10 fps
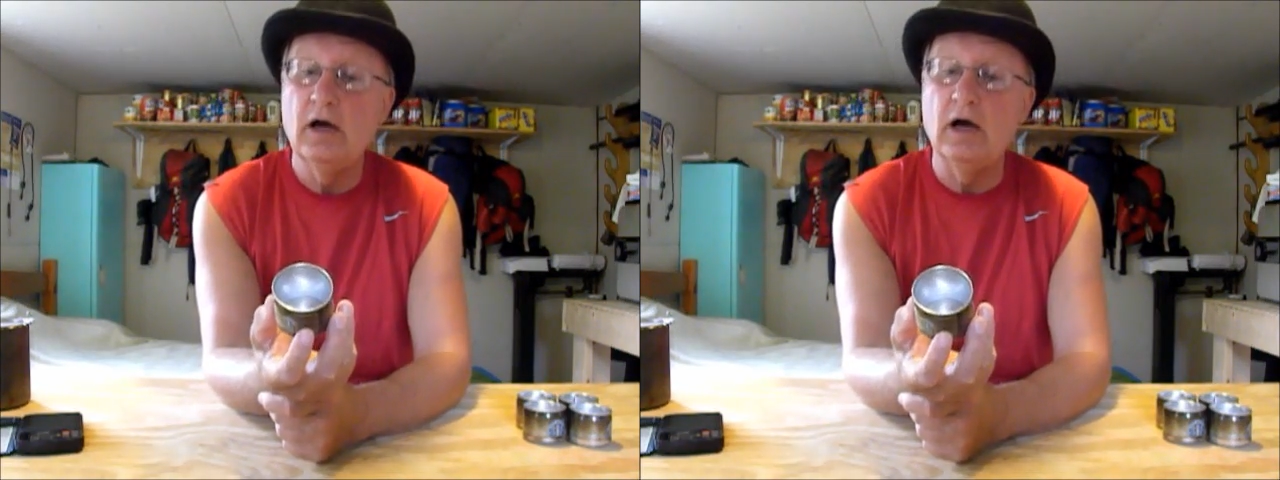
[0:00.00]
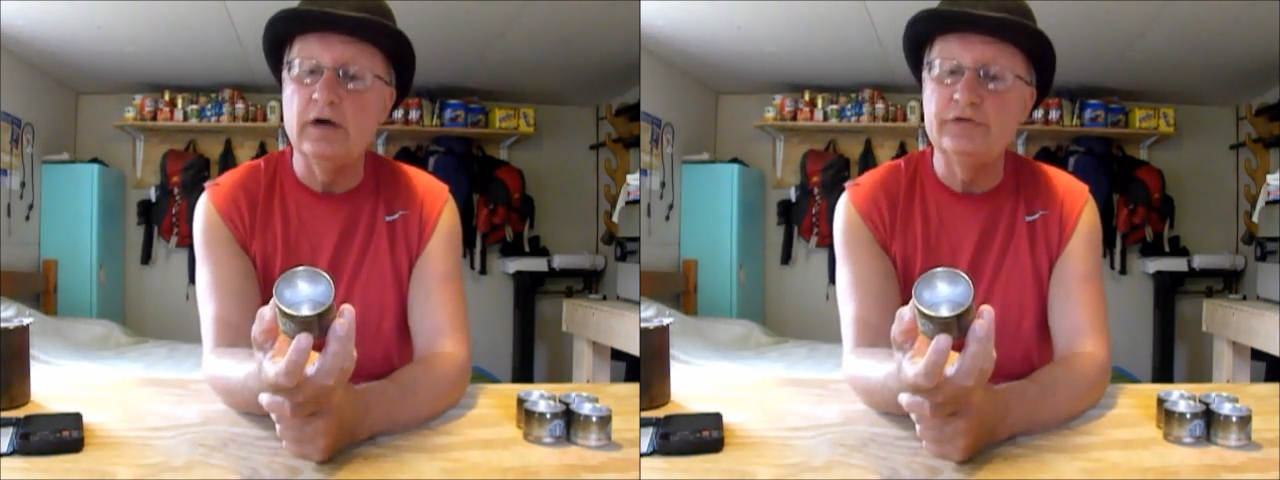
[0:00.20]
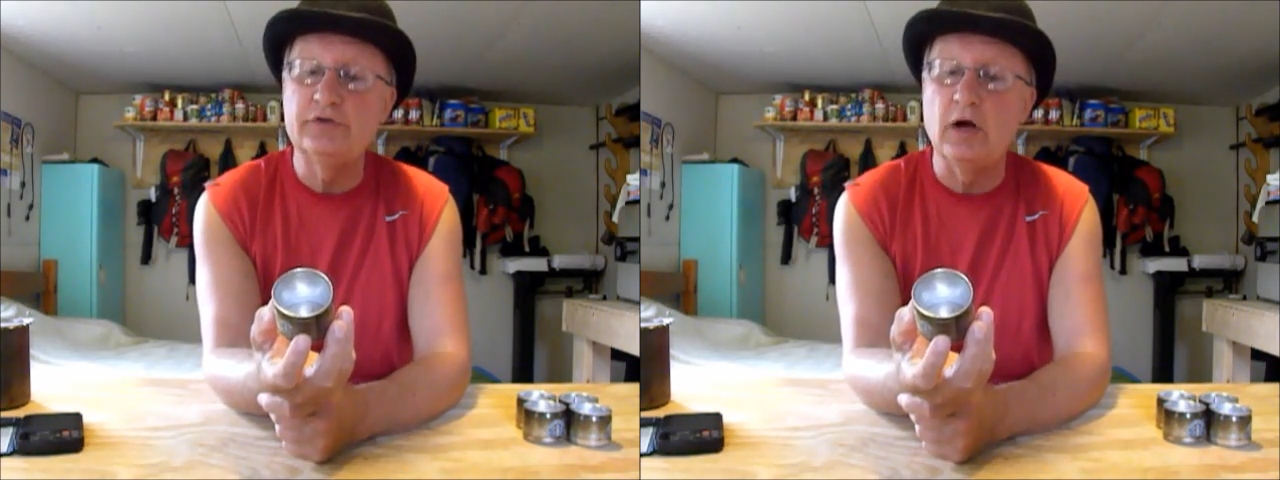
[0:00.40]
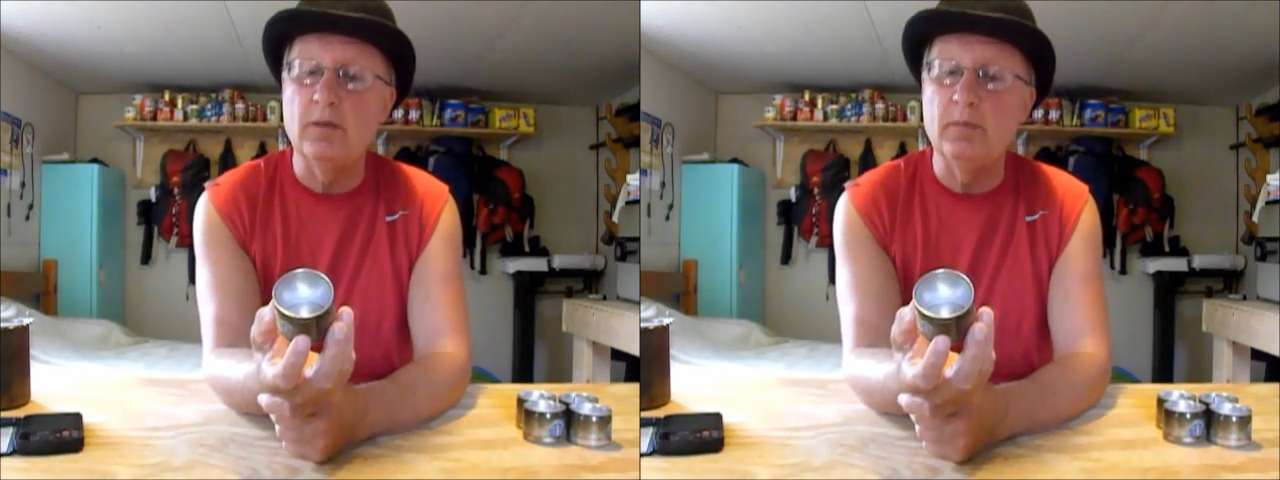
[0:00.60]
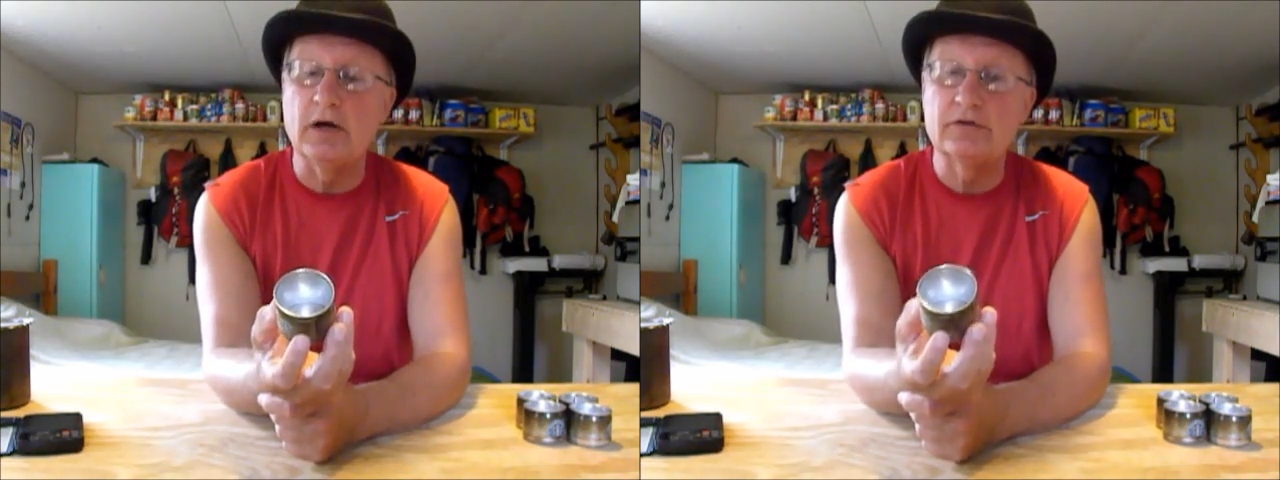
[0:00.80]

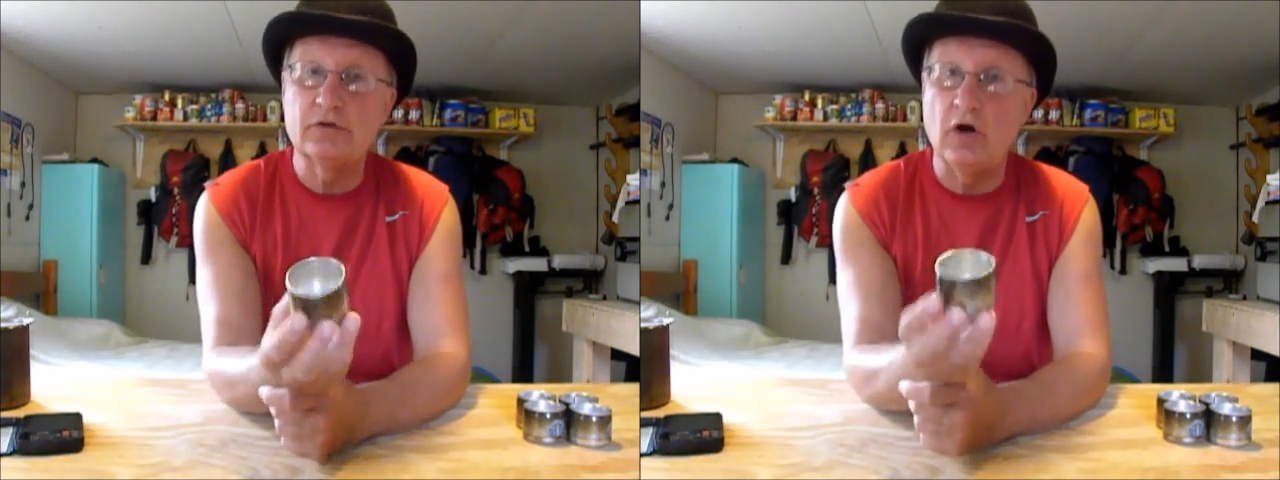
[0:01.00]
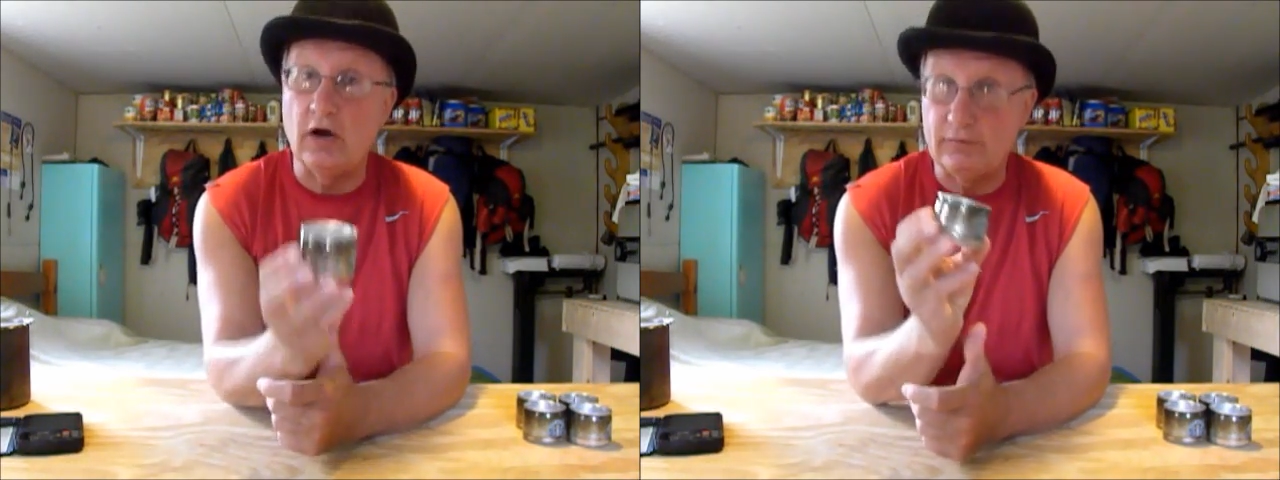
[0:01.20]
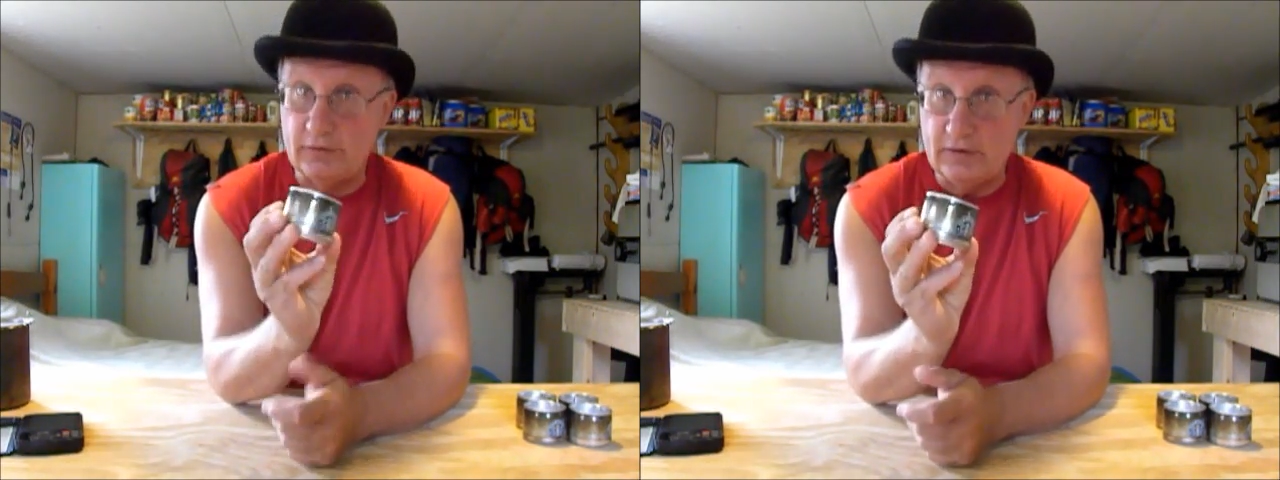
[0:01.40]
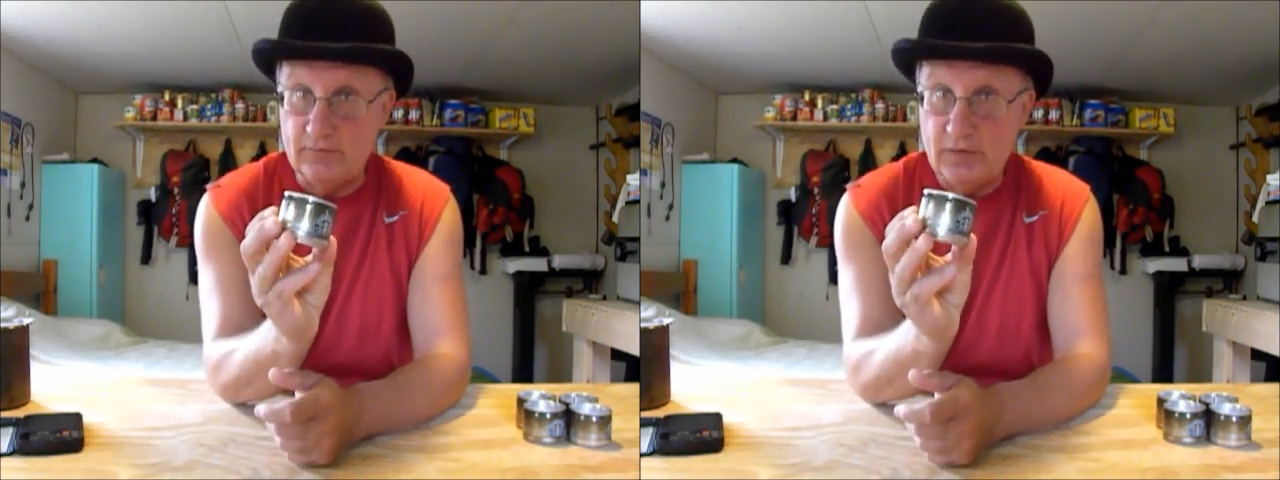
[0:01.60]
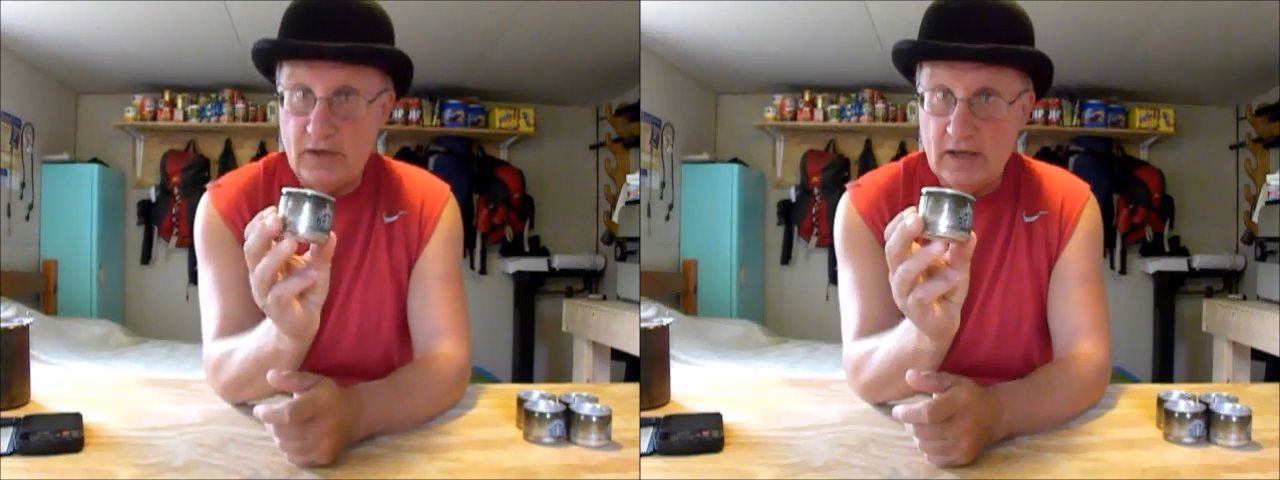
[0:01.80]
Starbucks coffee